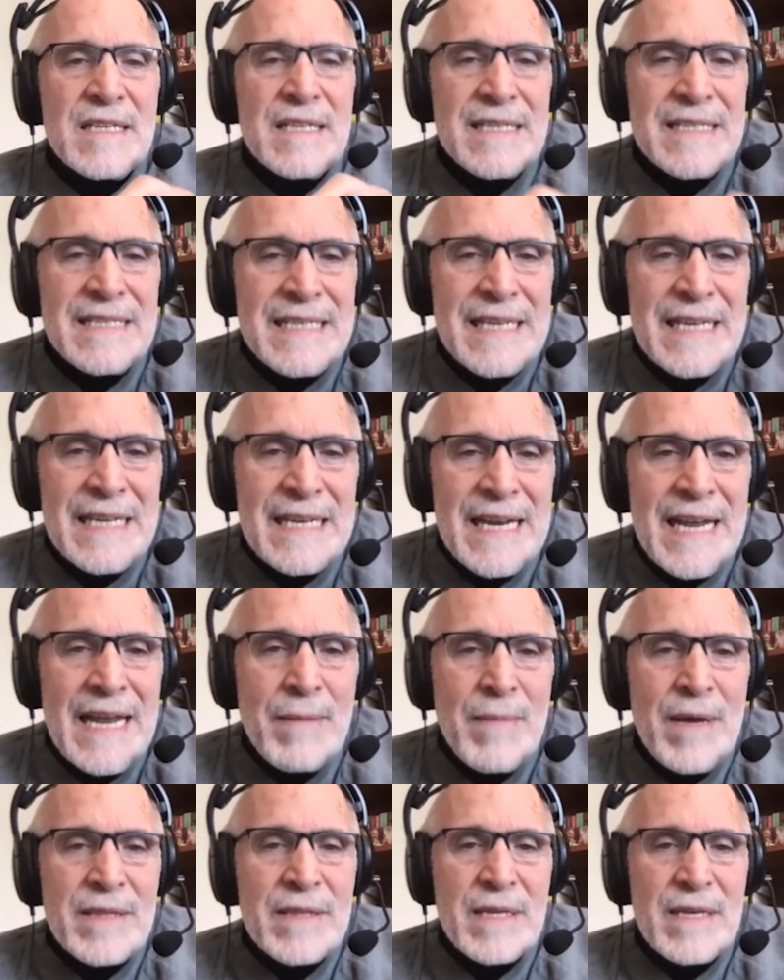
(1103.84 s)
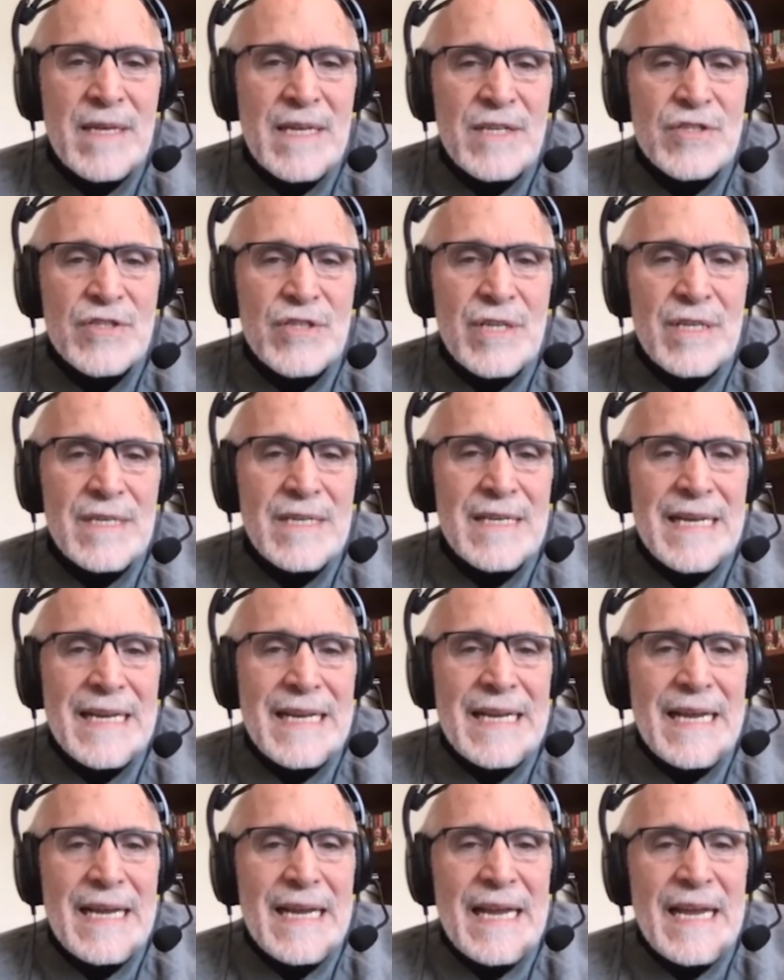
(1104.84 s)
DNA methylation
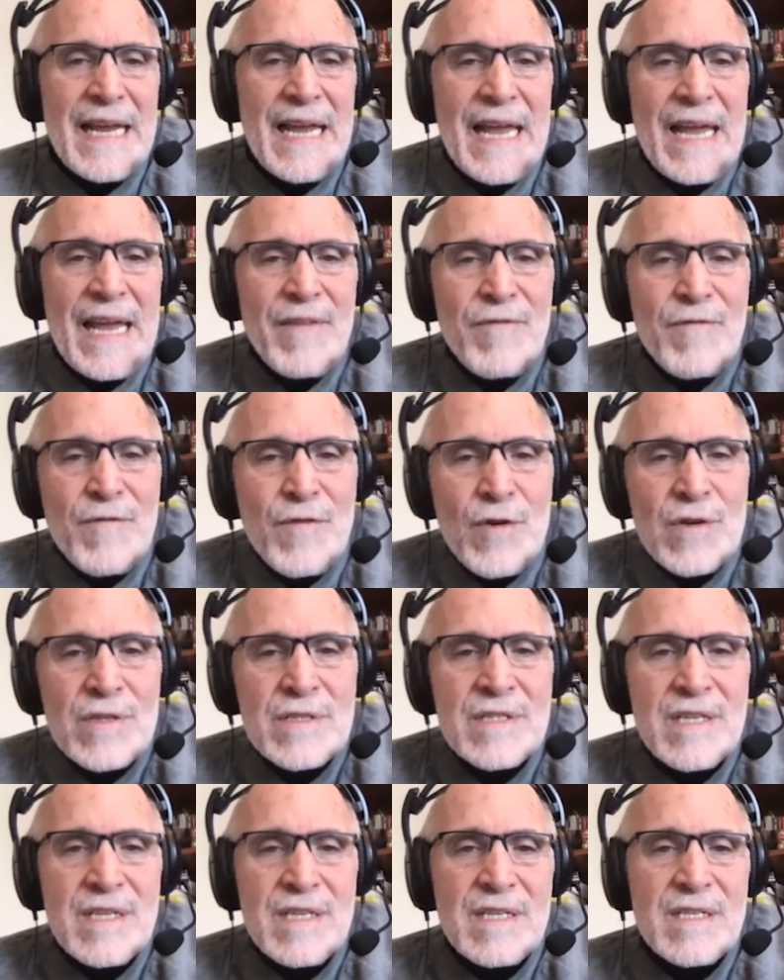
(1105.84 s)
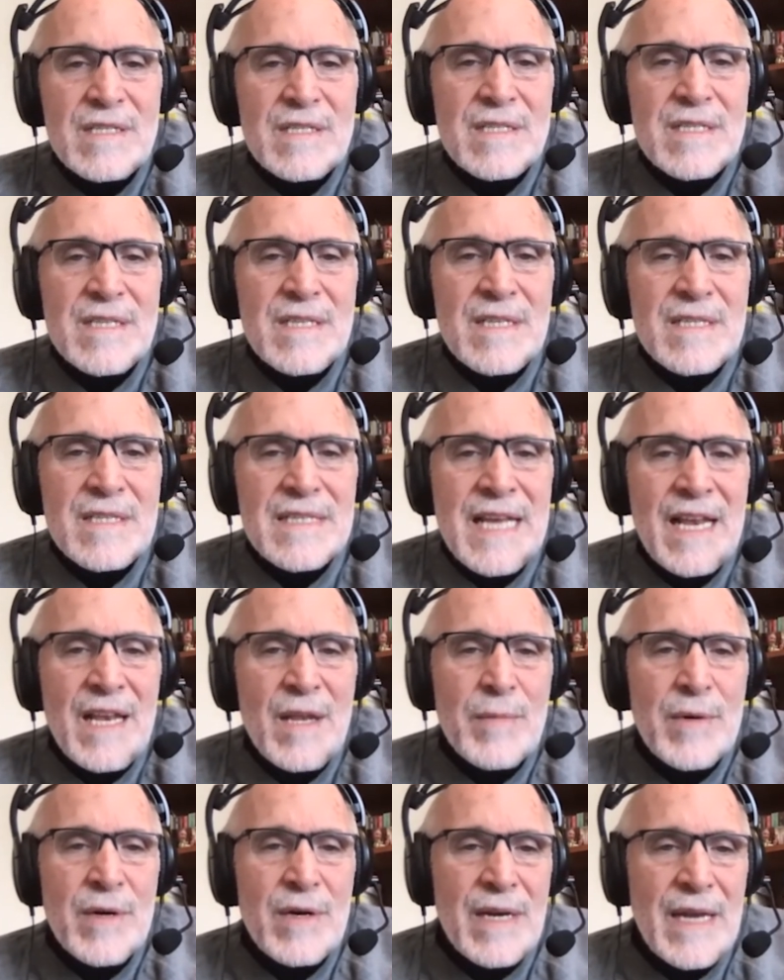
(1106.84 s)
versus
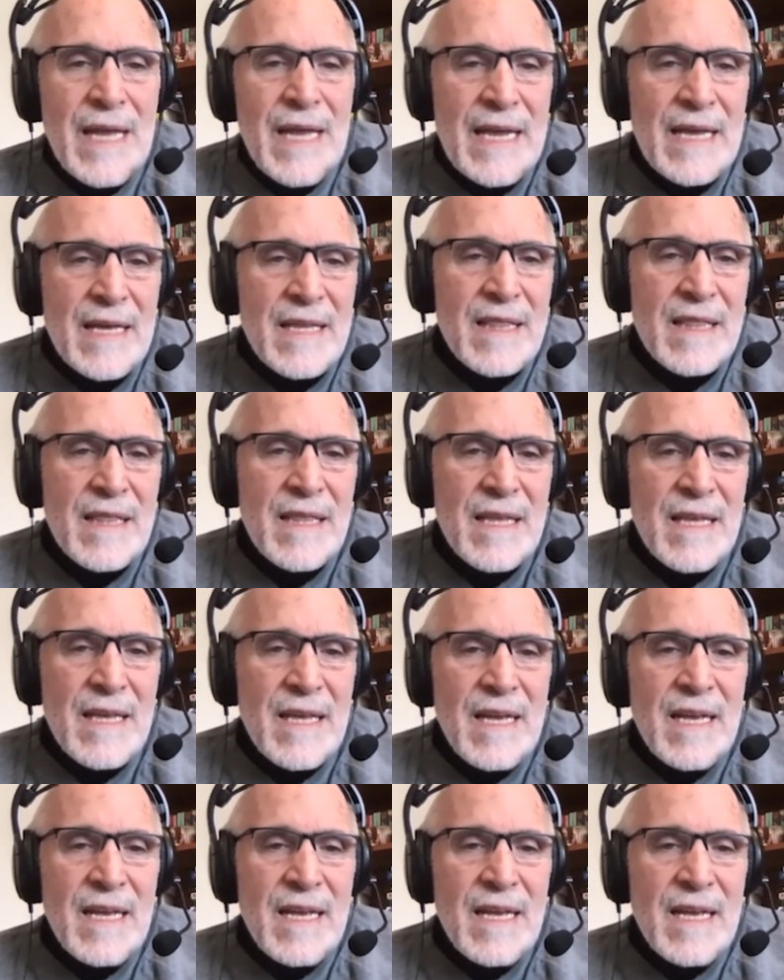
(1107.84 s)
telomere length.